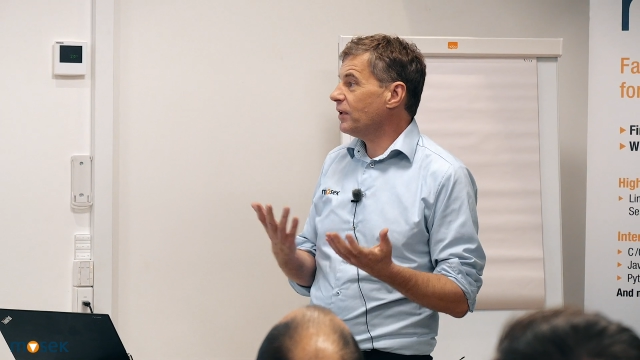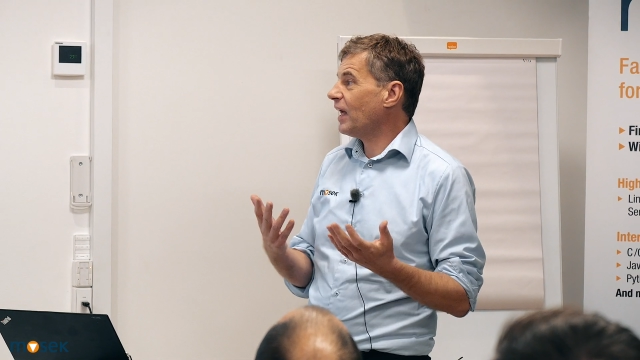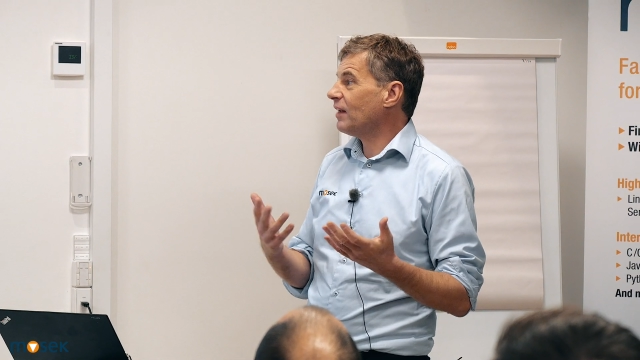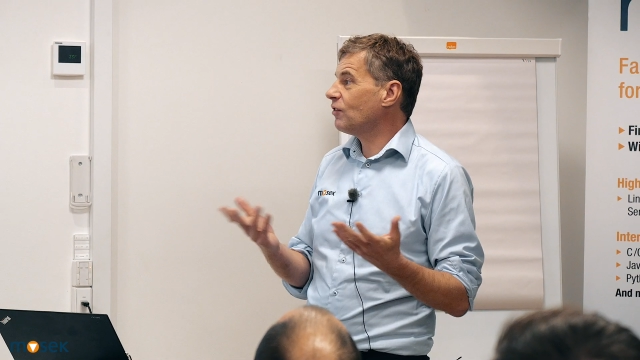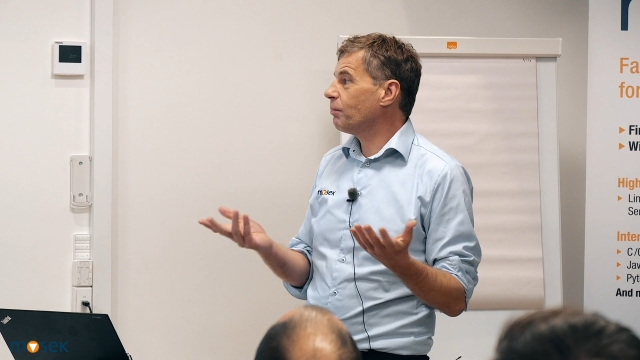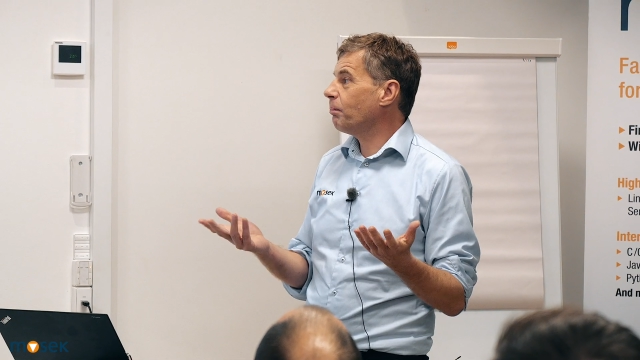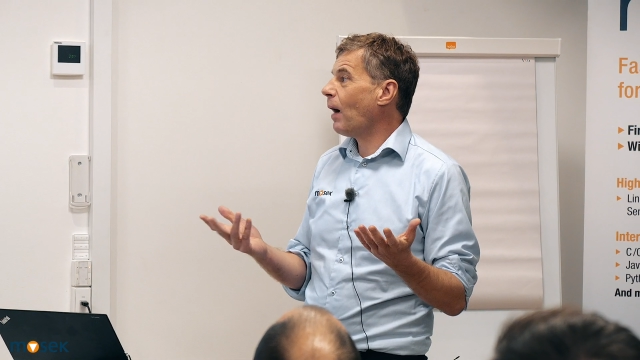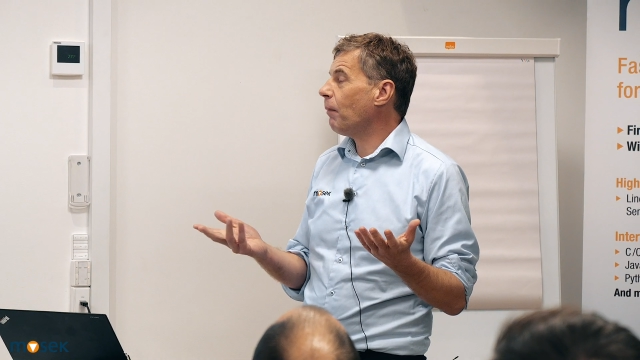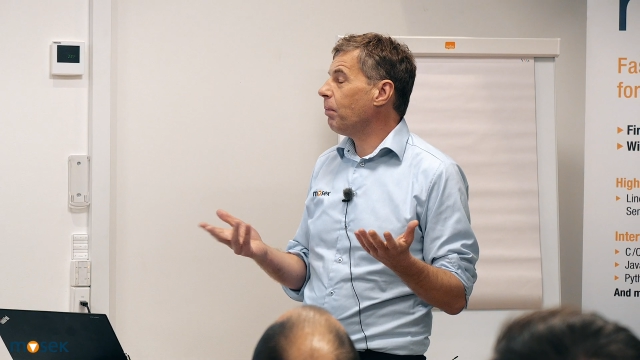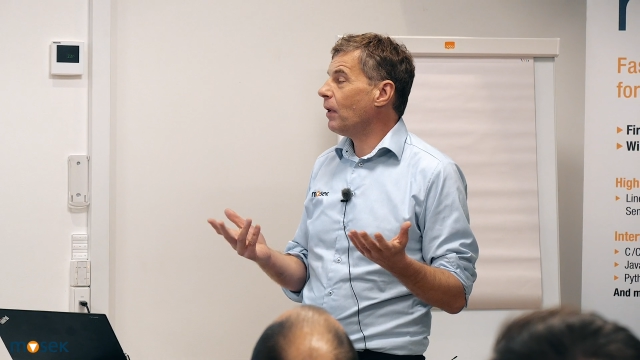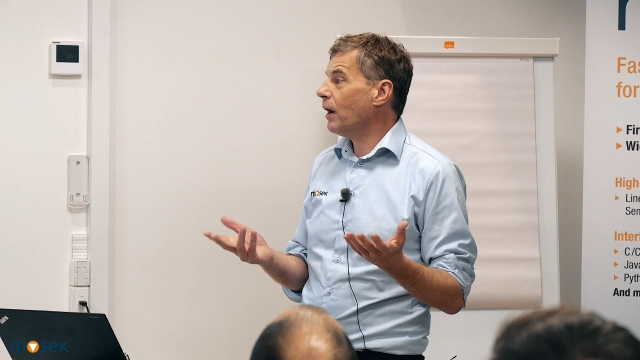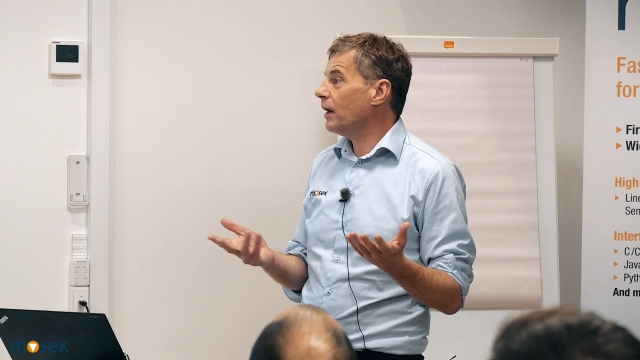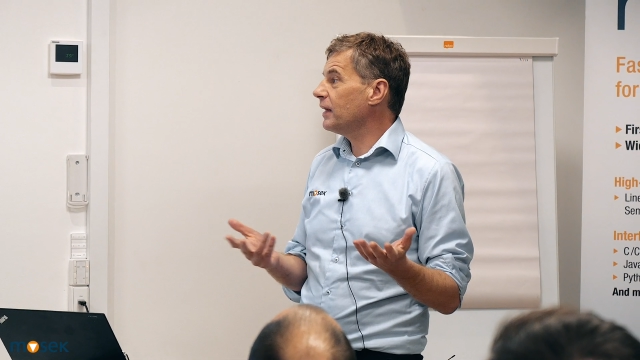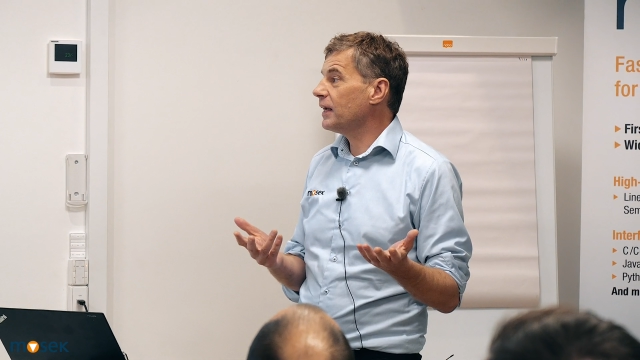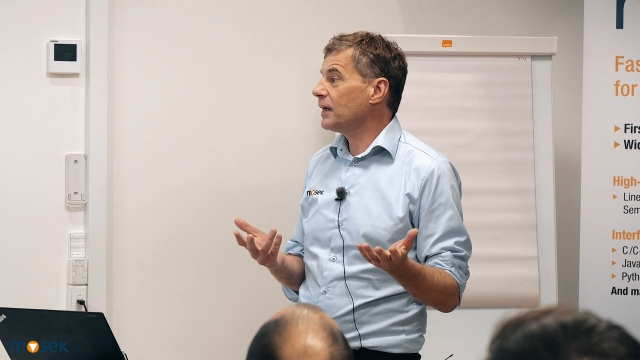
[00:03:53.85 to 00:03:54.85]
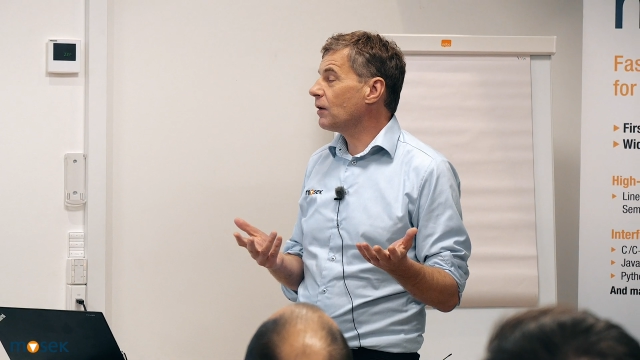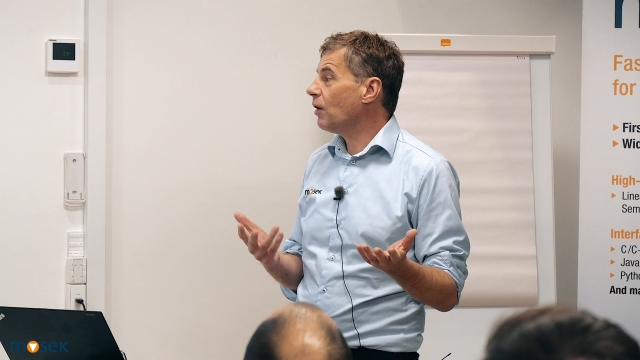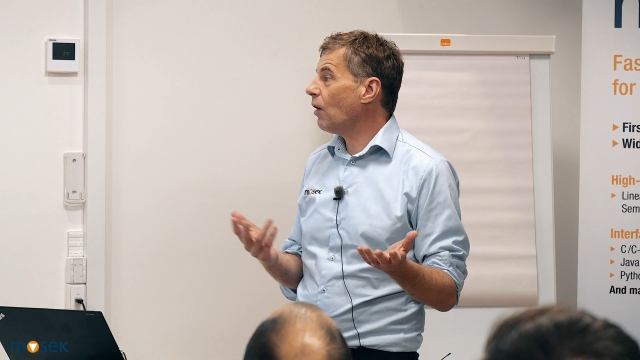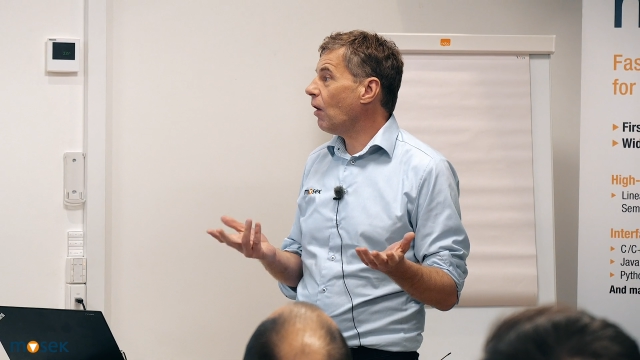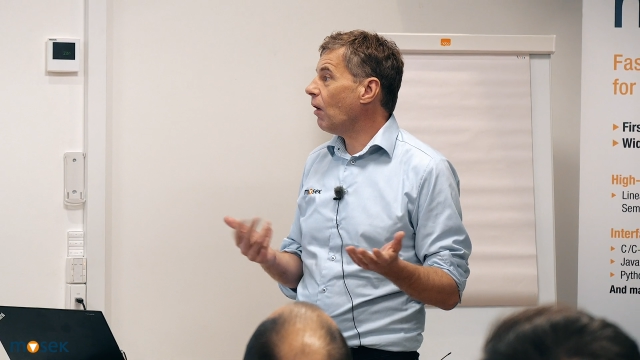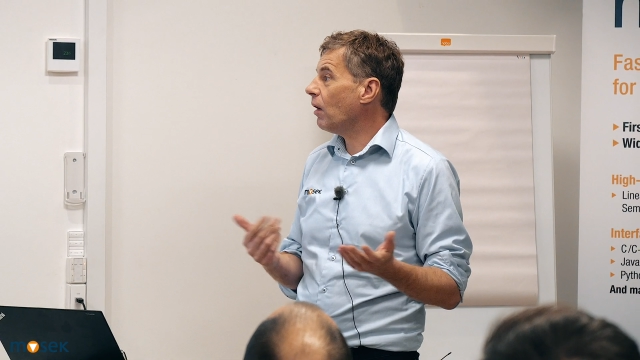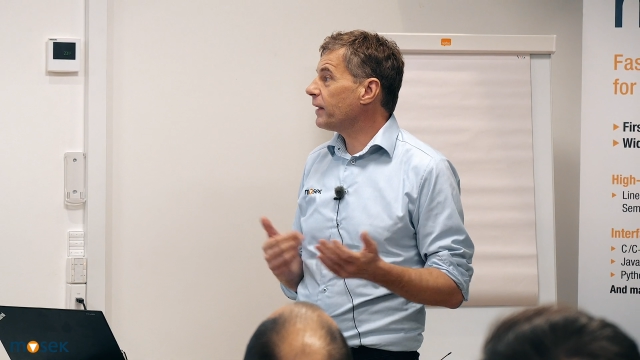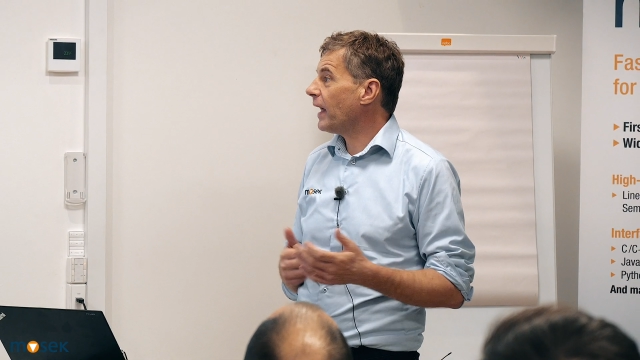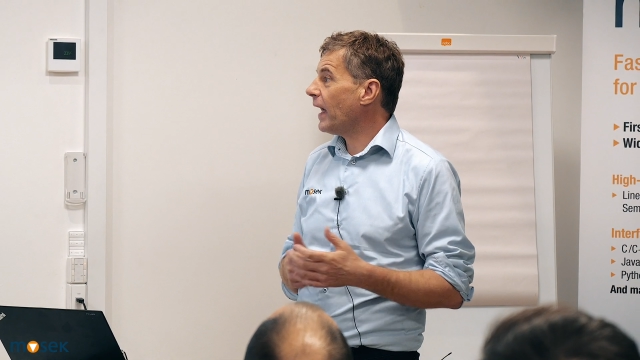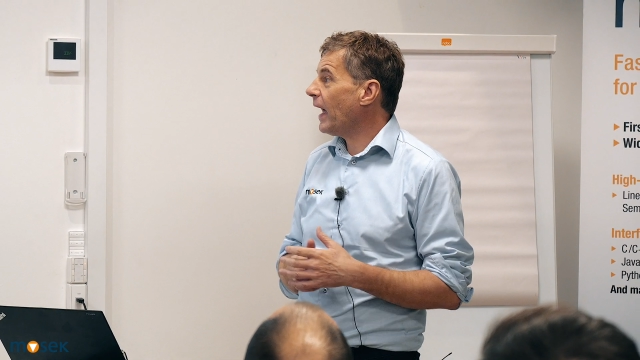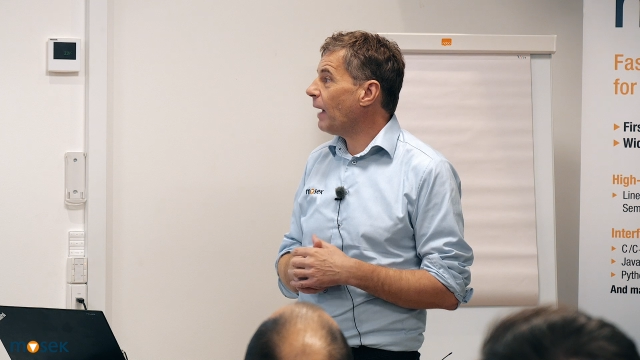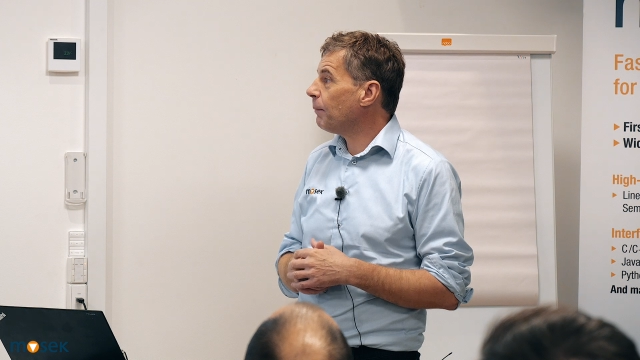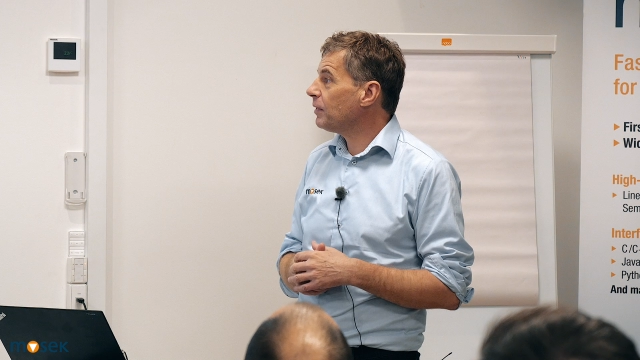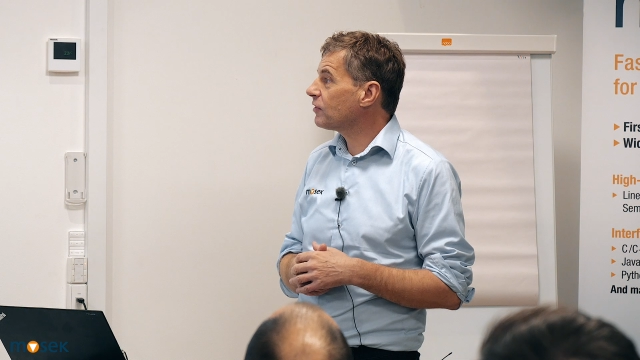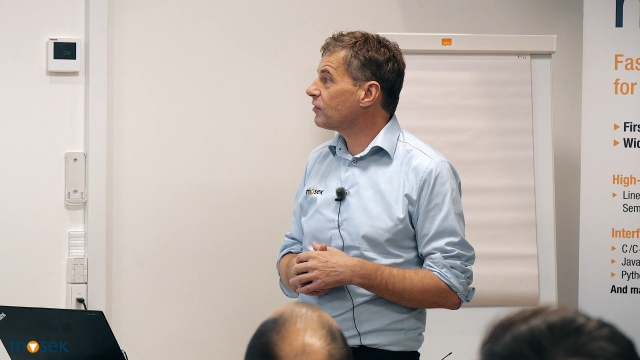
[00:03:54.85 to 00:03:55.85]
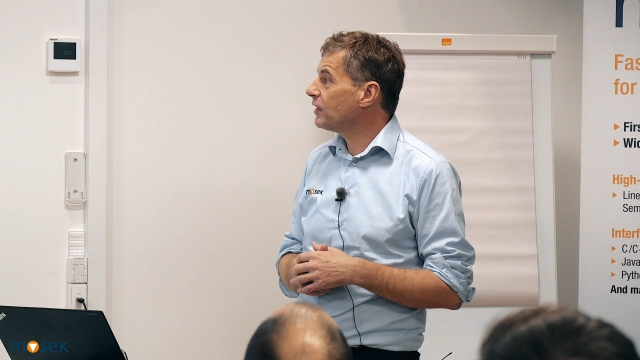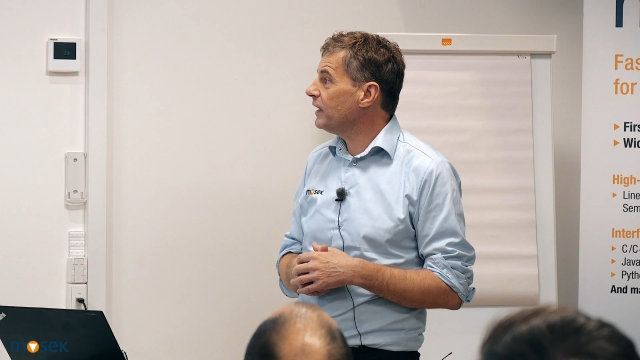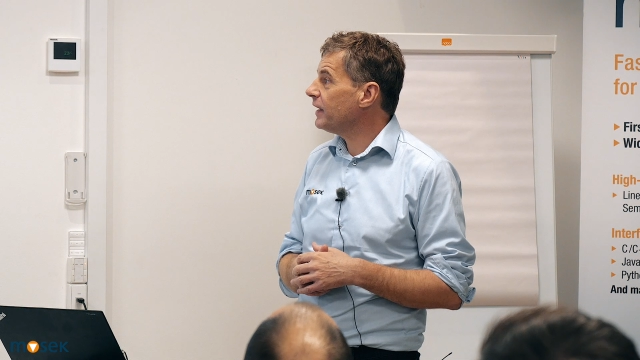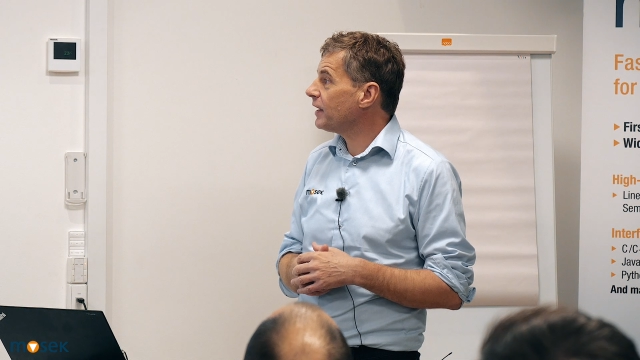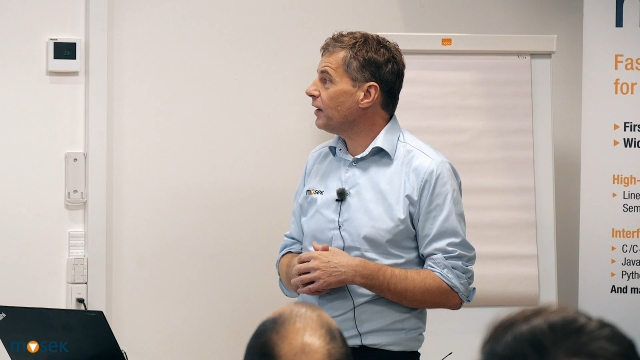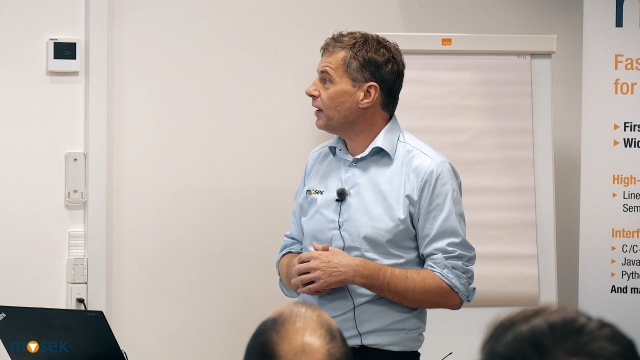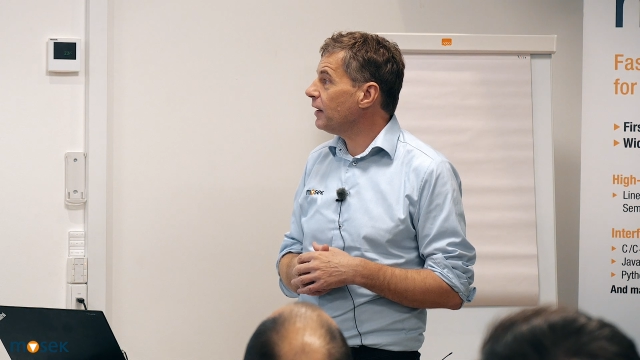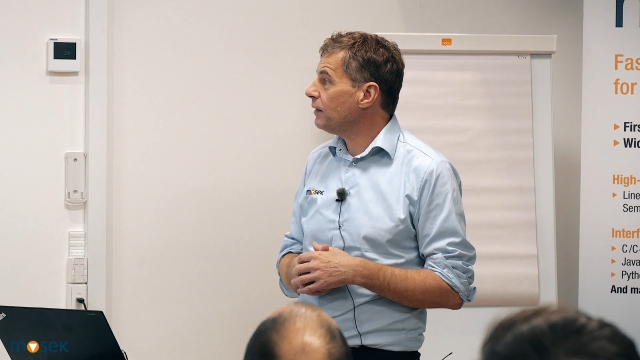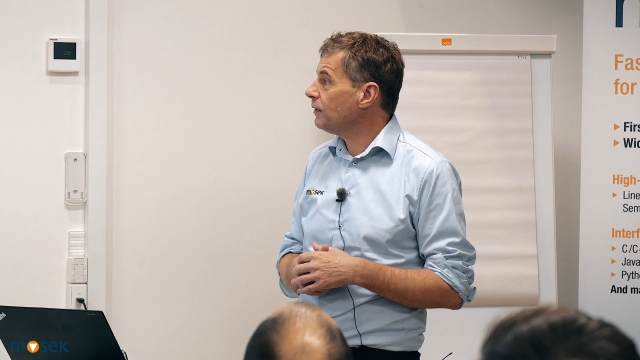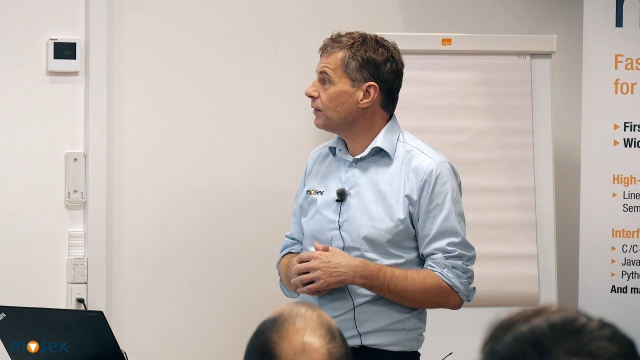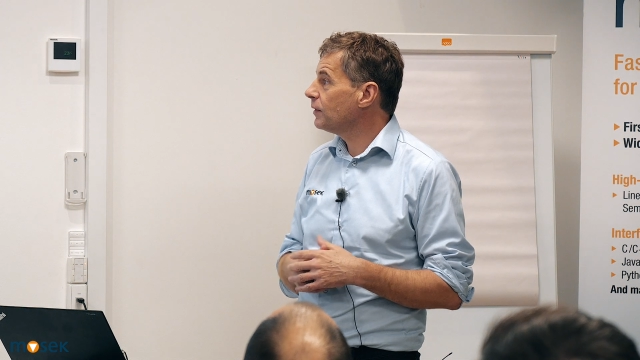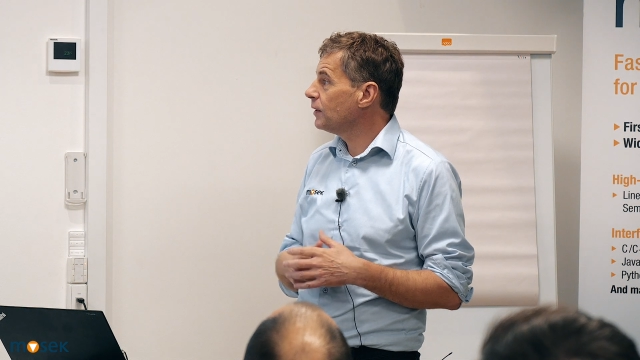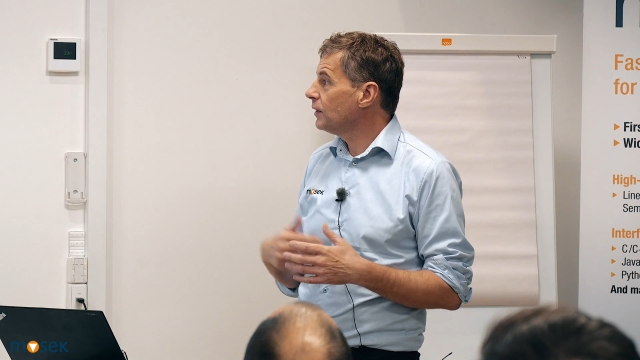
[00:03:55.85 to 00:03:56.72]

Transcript: that's popularly called Apple Silicon,